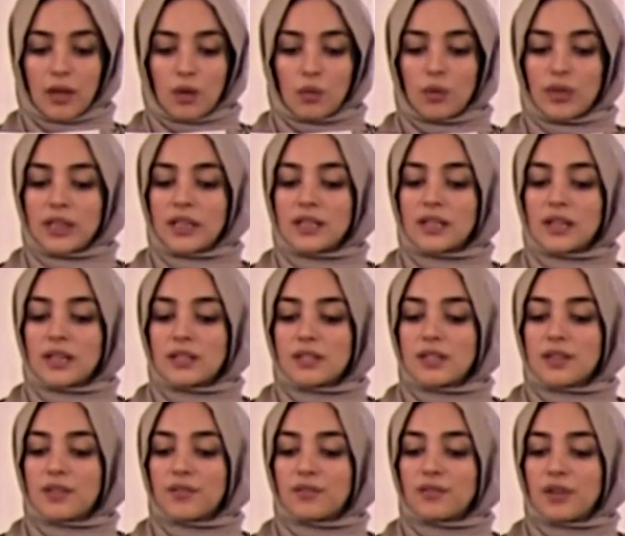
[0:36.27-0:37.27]
When he got
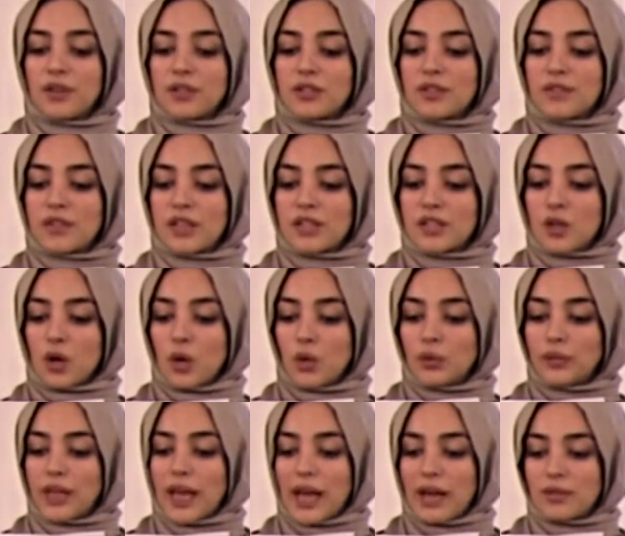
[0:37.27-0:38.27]
to the front of his
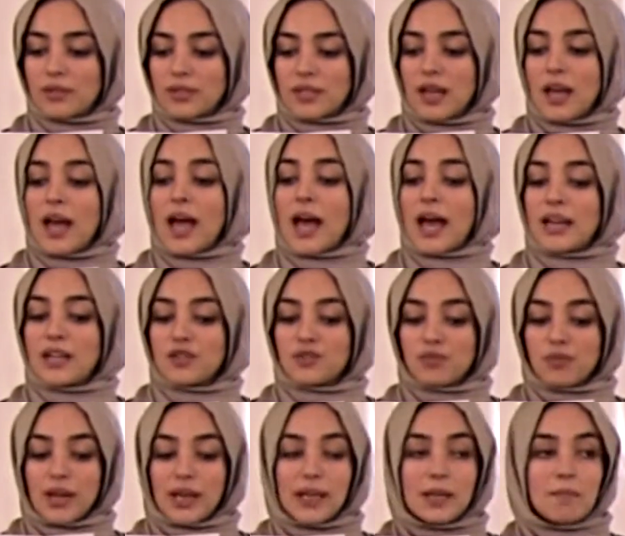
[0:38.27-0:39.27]
old house, an
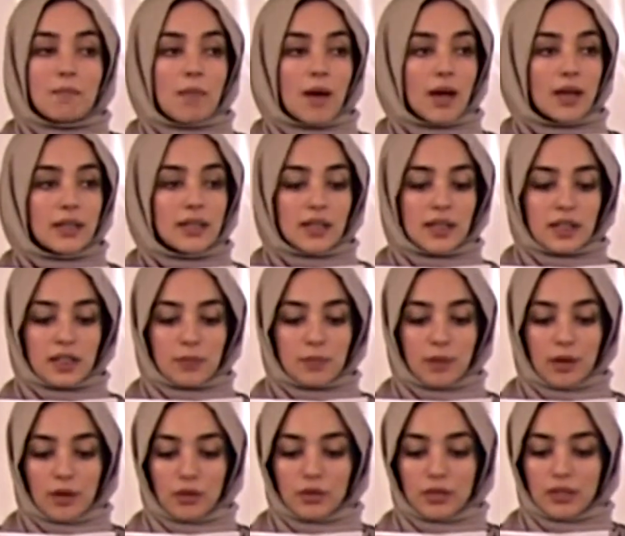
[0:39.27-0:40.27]
Israeli mine
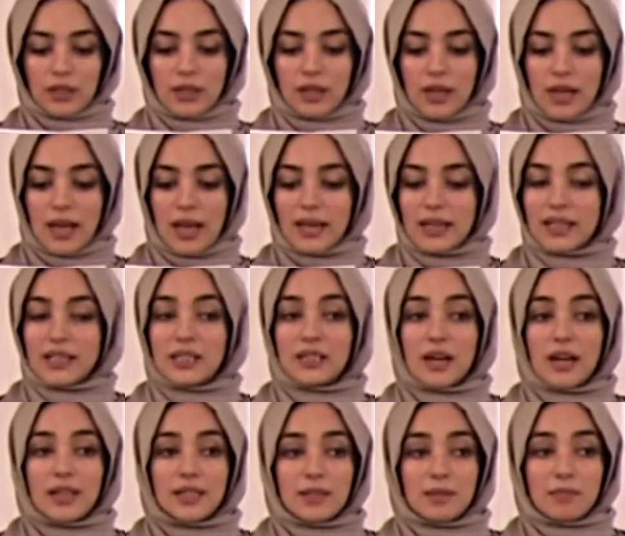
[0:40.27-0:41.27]
exploded and he
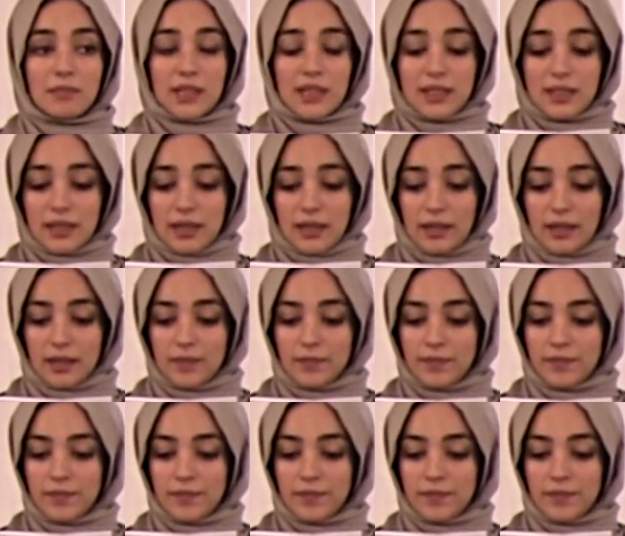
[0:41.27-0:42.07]
died immediately.